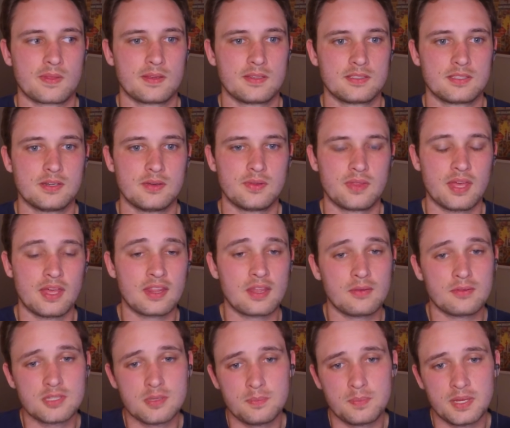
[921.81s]
So that
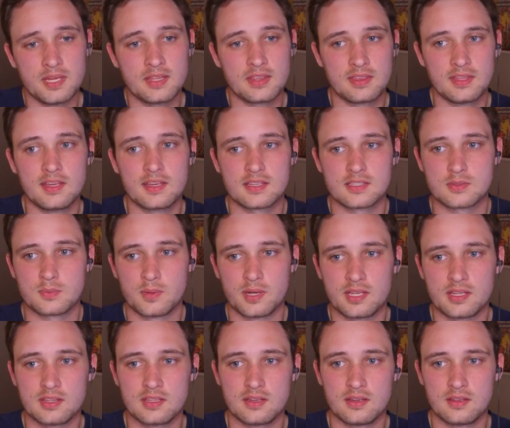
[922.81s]
was a big thing, is
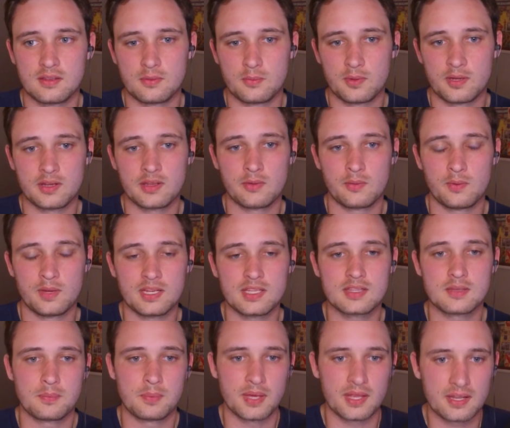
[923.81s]
winning
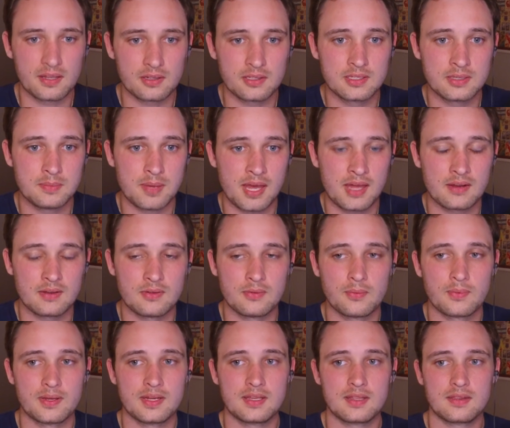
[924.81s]
the penalty battle,
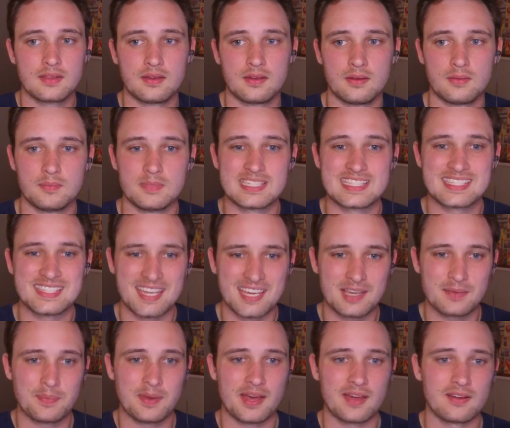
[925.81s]
winning the
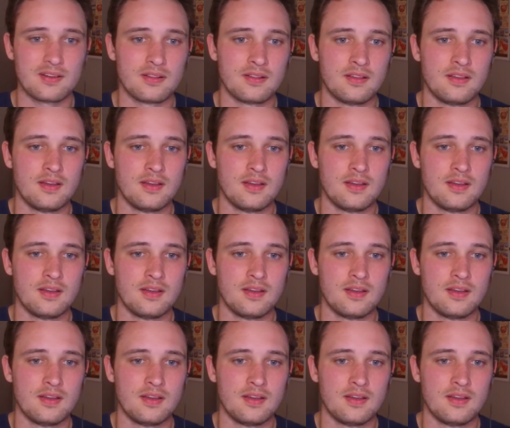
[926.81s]
mistake battle.